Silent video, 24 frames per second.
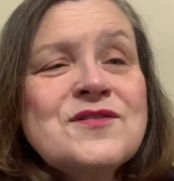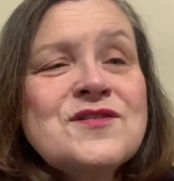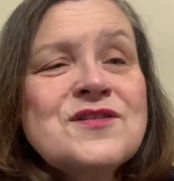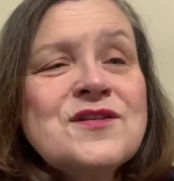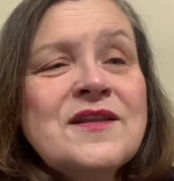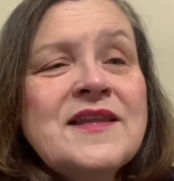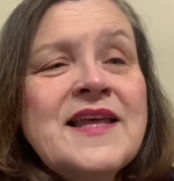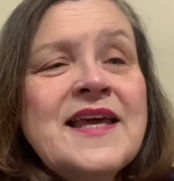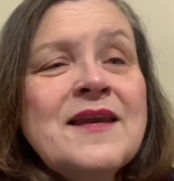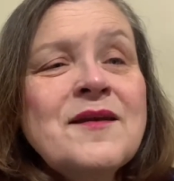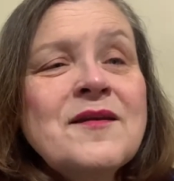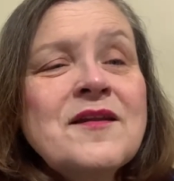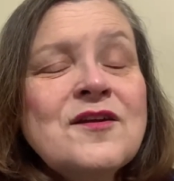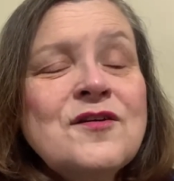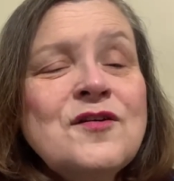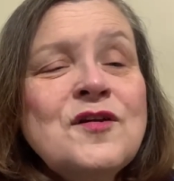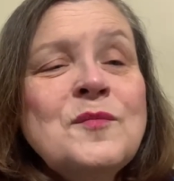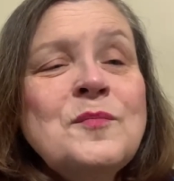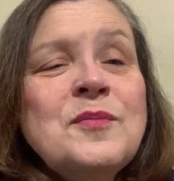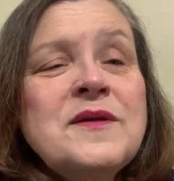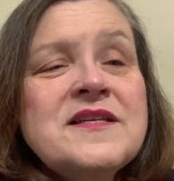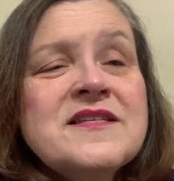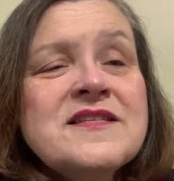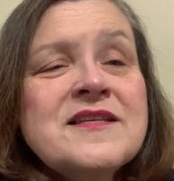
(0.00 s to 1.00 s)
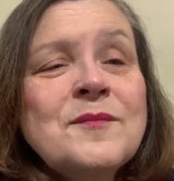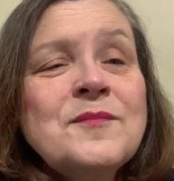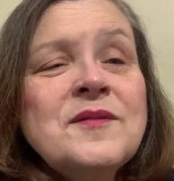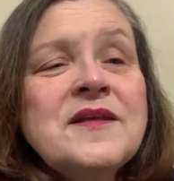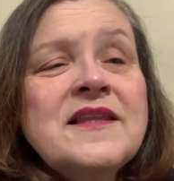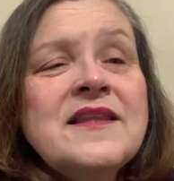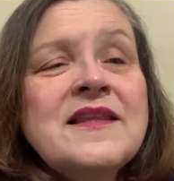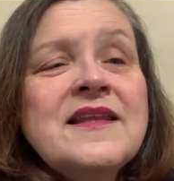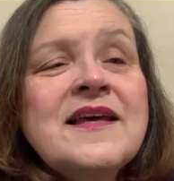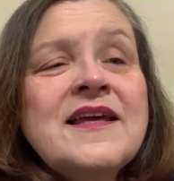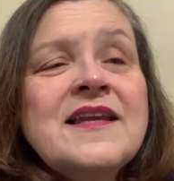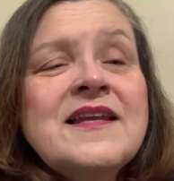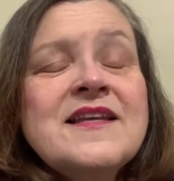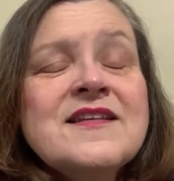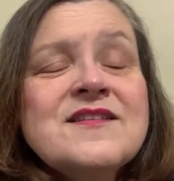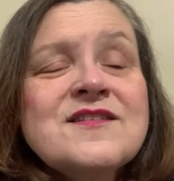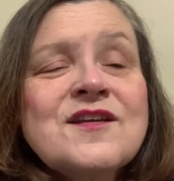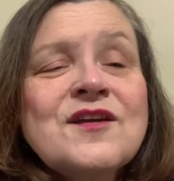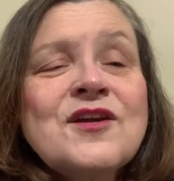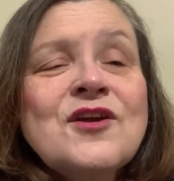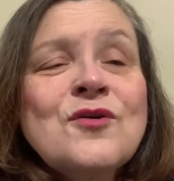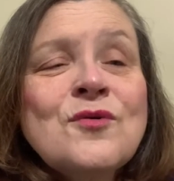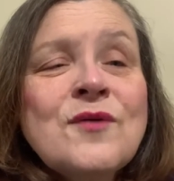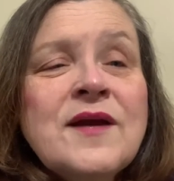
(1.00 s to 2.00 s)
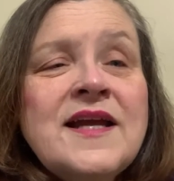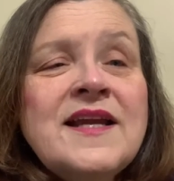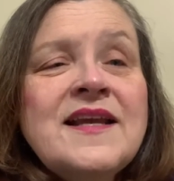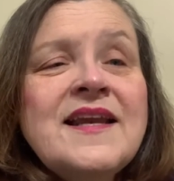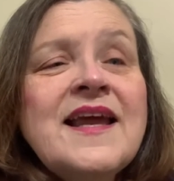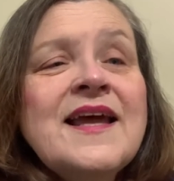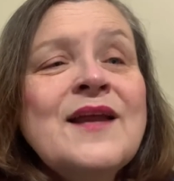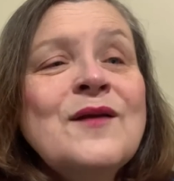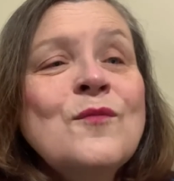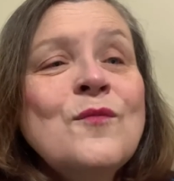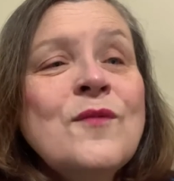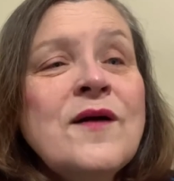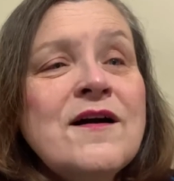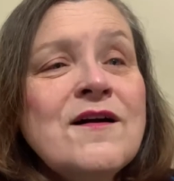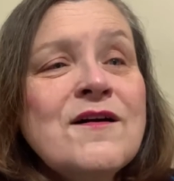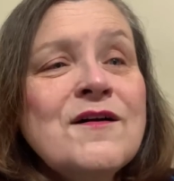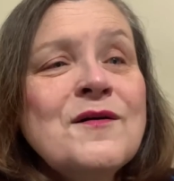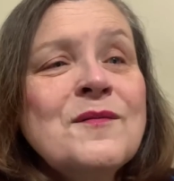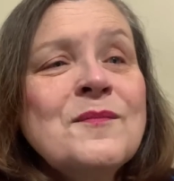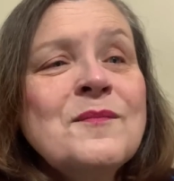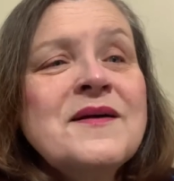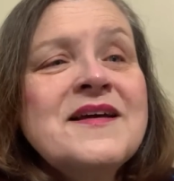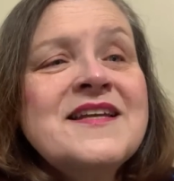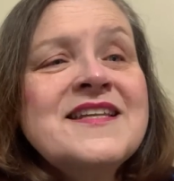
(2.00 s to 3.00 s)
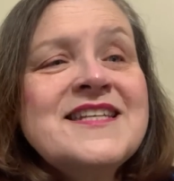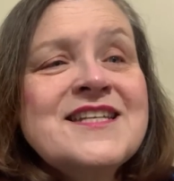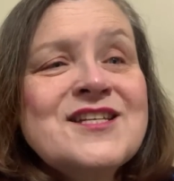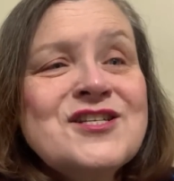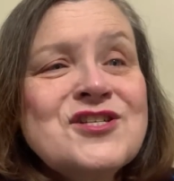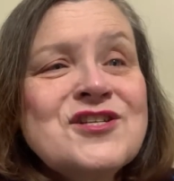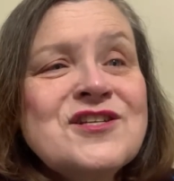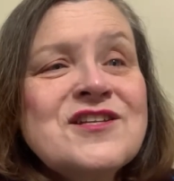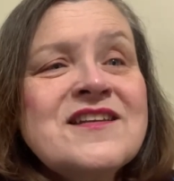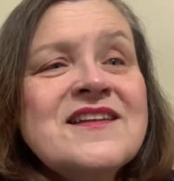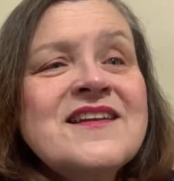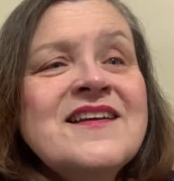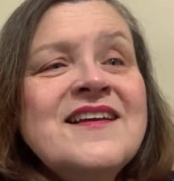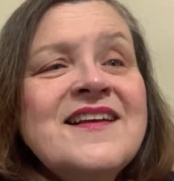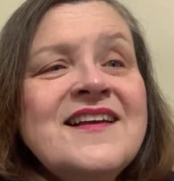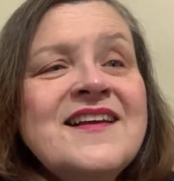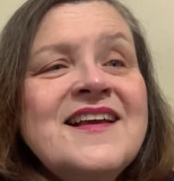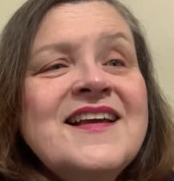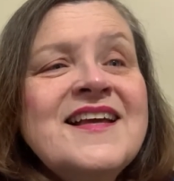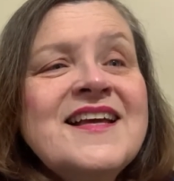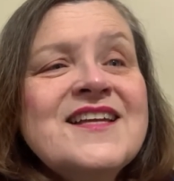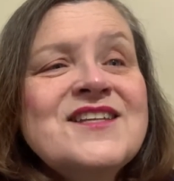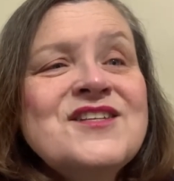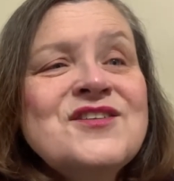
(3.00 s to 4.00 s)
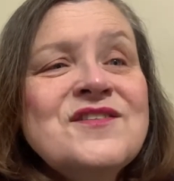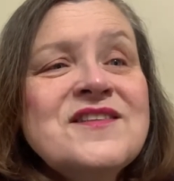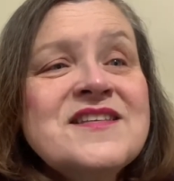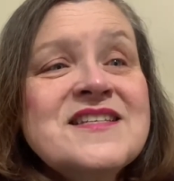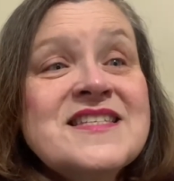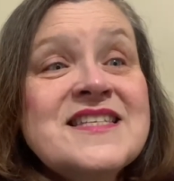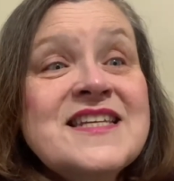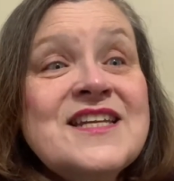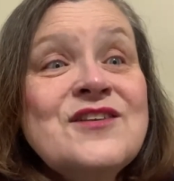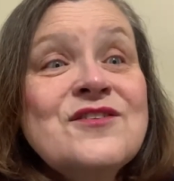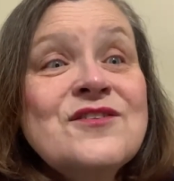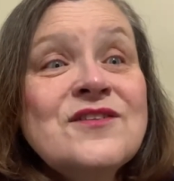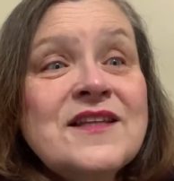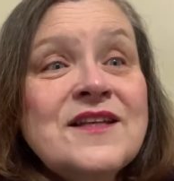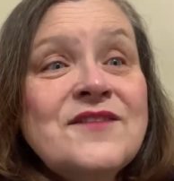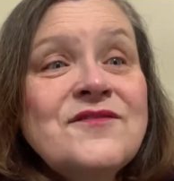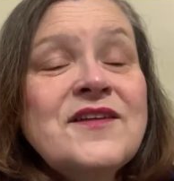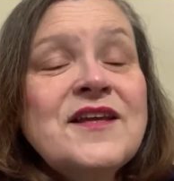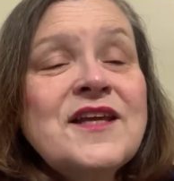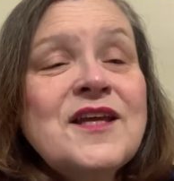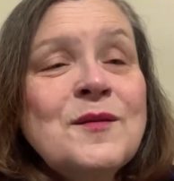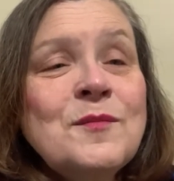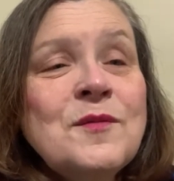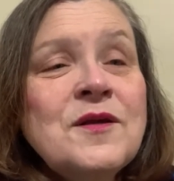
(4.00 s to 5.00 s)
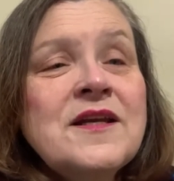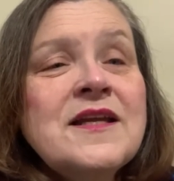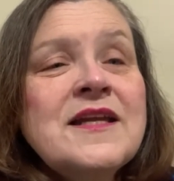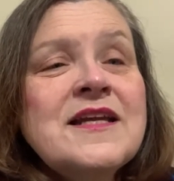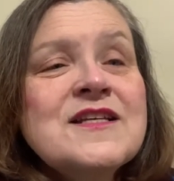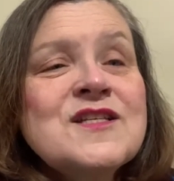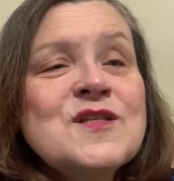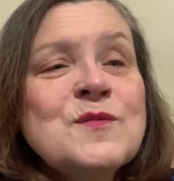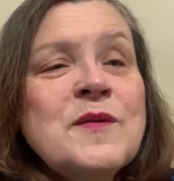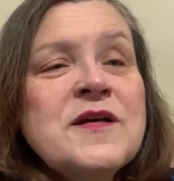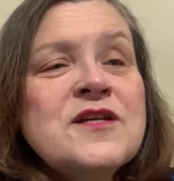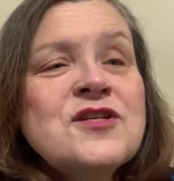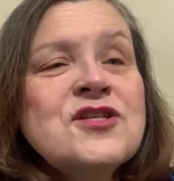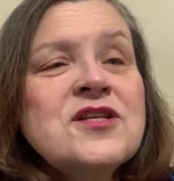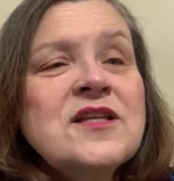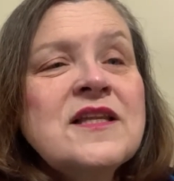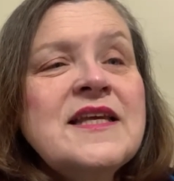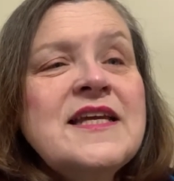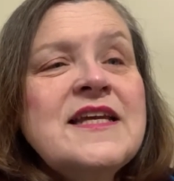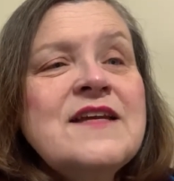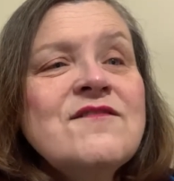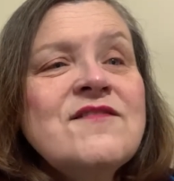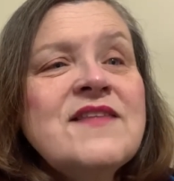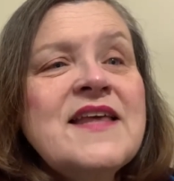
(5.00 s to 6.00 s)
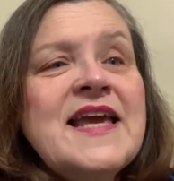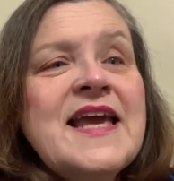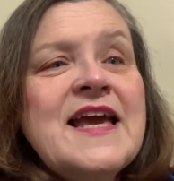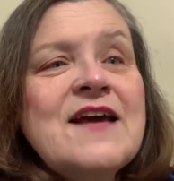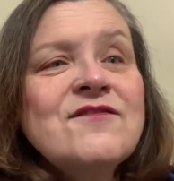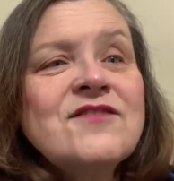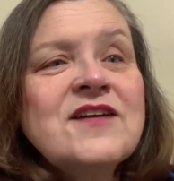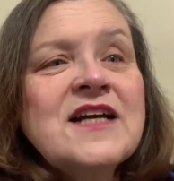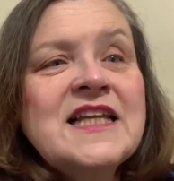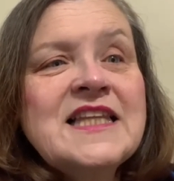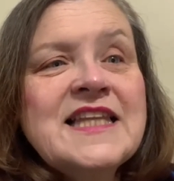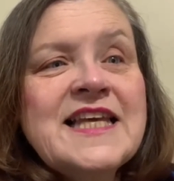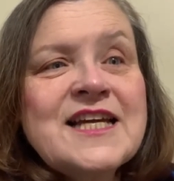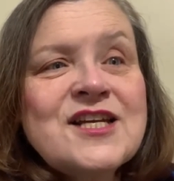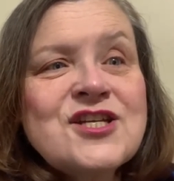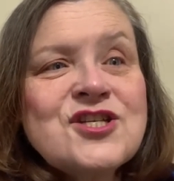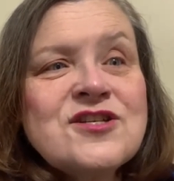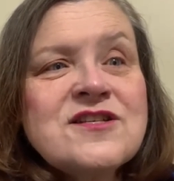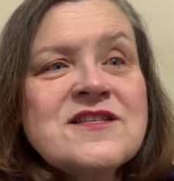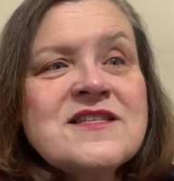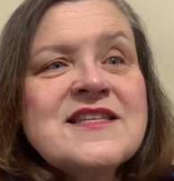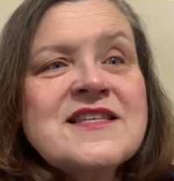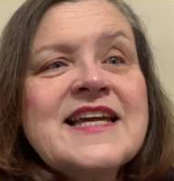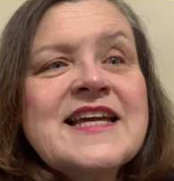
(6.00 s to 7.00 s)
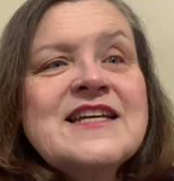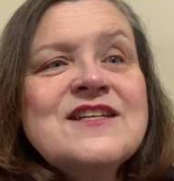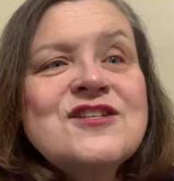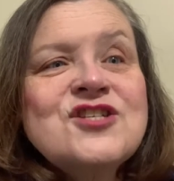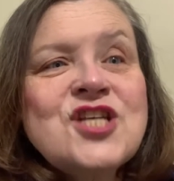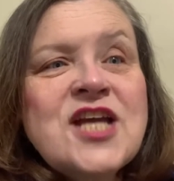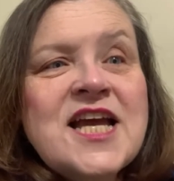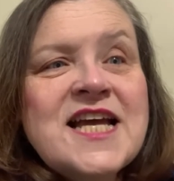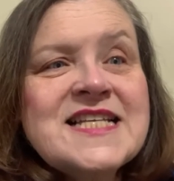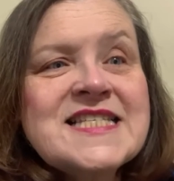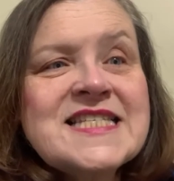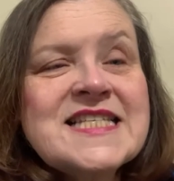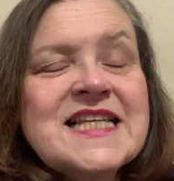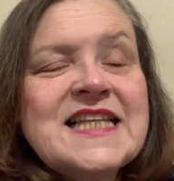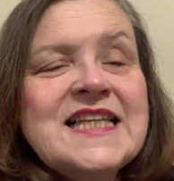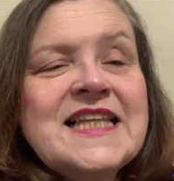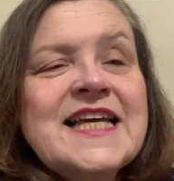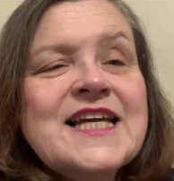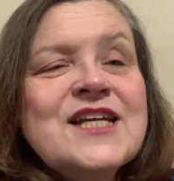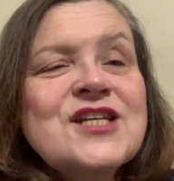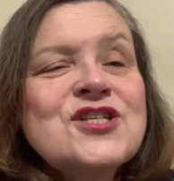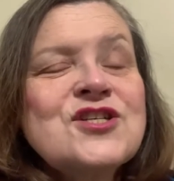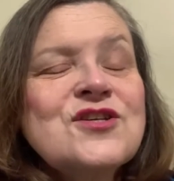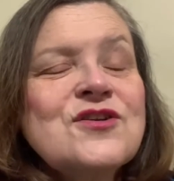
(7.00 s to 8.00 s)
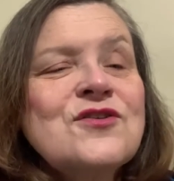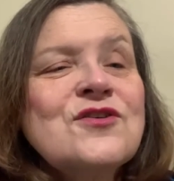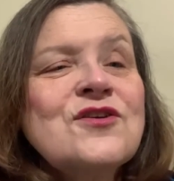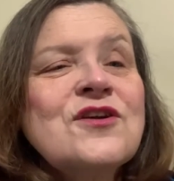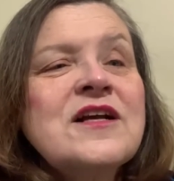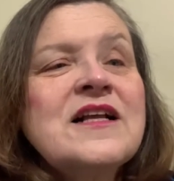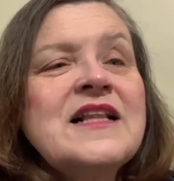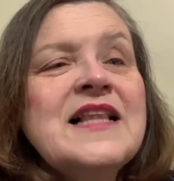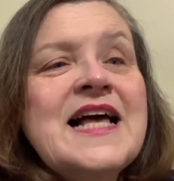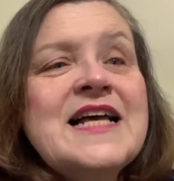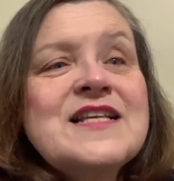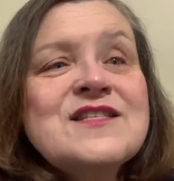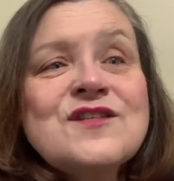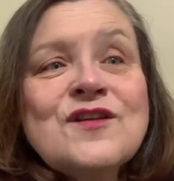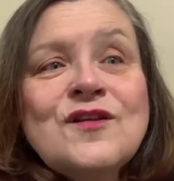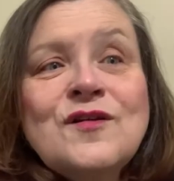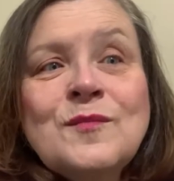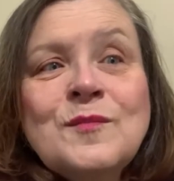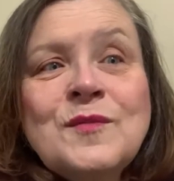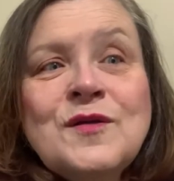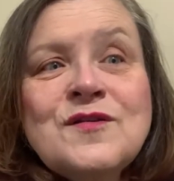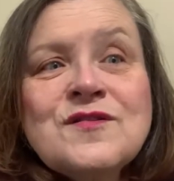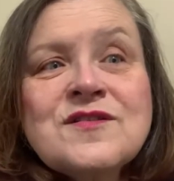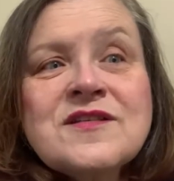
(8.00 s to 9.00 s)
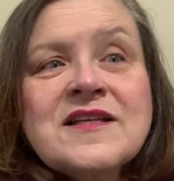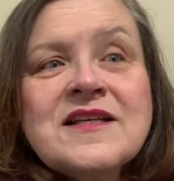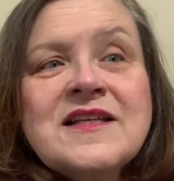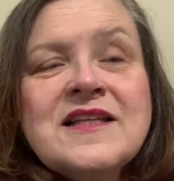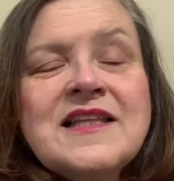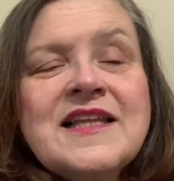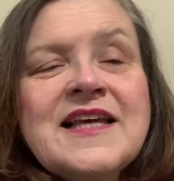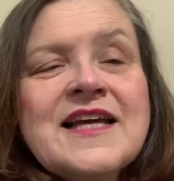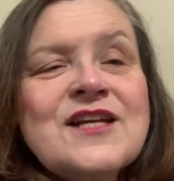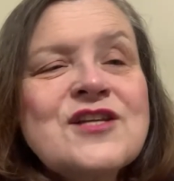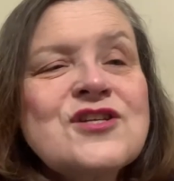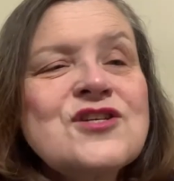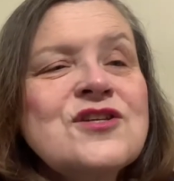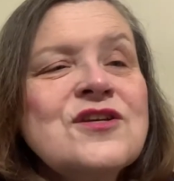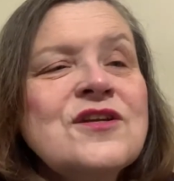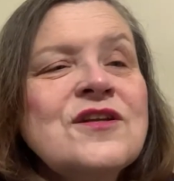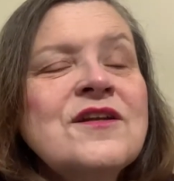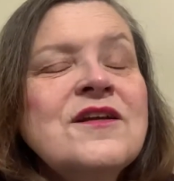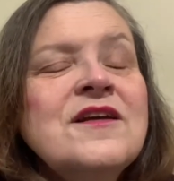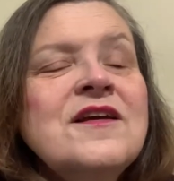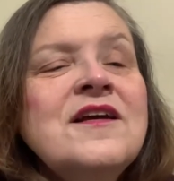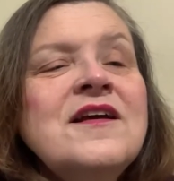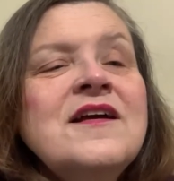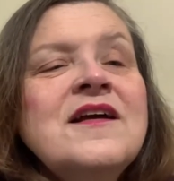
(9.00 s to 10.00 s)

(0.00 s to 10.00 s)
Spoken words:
So that could be something that is a great and welcome addition to the senior living community, especially if they have collections a jazz collection or a classical music collection,